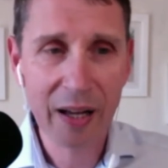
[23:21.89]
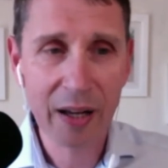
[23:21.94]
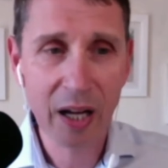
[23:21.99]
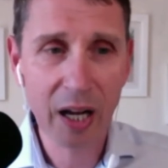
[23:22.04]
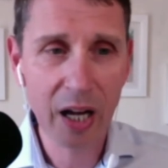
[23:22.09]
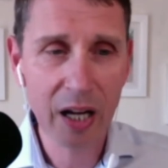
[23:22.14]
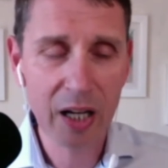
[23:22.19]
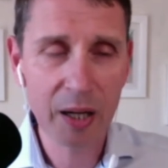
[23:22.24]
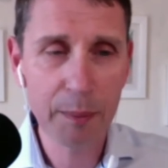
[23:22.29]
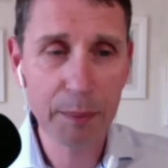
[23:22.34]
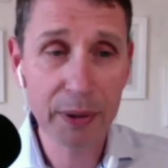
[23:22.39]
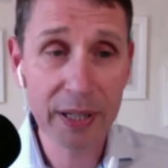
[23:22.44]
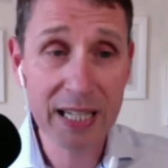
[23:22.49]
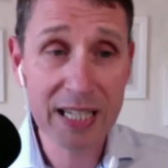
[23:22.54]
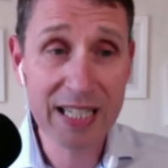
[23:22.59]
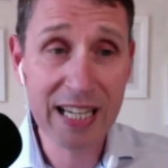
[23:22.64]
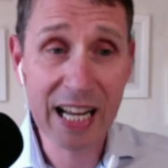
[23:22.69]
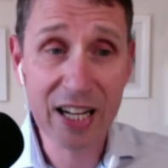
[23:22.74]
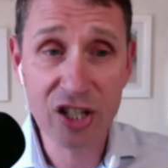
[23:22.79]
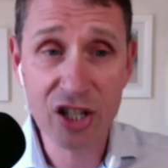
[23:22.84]
uh,
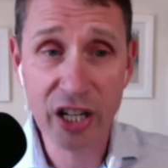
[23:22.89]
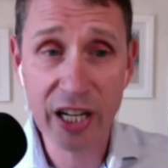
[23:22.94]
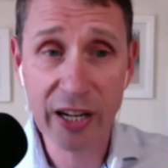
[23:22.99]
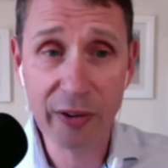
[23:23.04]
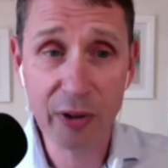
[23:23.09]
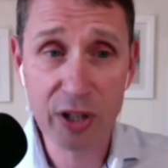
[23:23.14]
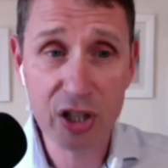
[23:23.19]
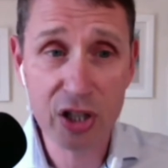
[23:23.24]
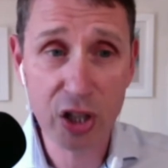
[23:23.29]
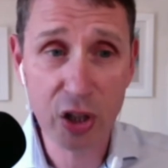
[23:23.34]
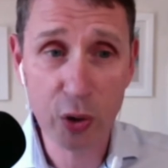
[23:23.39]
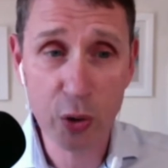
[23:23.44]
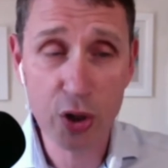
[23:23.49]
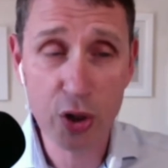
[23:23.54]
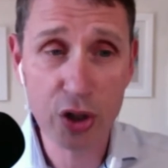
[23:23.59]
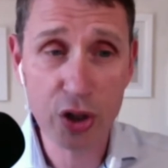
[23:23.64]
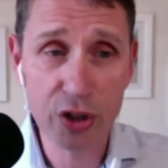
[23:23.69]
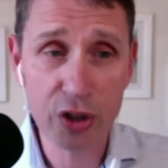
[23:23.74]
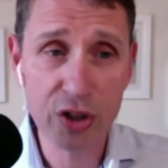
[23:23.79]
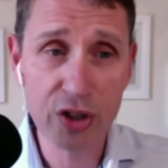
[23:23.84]
completing engineering
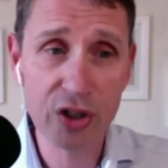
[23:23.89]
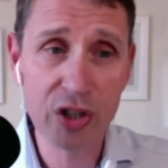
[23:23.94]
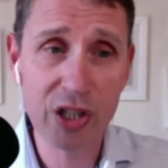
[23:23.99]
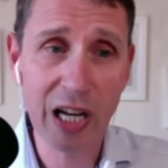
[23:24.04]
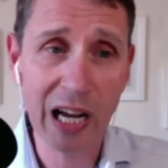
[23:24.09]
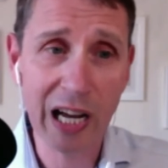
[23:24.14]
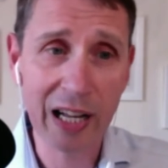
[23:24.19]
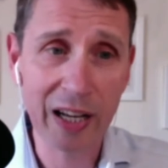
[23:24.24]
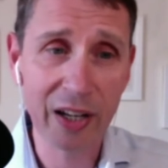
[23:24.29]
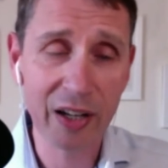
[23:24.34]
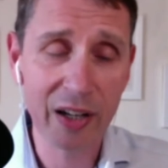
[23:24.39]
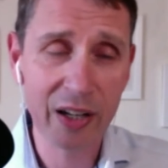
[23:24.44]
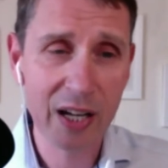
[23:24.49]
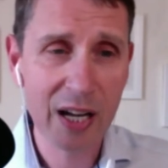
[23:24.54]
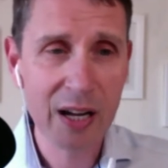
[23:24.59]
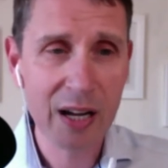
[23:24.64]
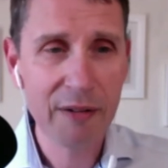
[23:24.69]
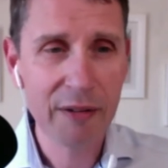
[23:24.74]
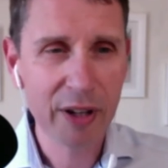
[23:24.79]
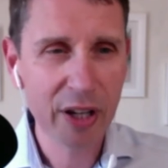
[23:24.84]
solutions and
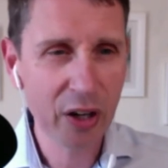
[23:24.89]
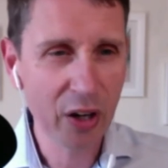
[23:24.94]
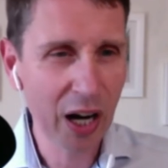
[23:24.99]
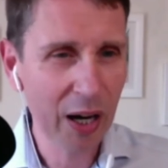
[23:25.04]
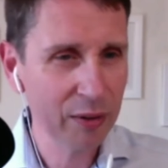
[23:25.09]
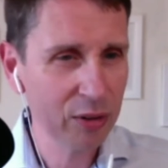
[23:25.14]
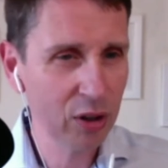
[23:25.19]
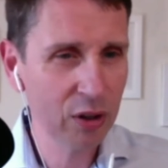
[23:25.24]
you know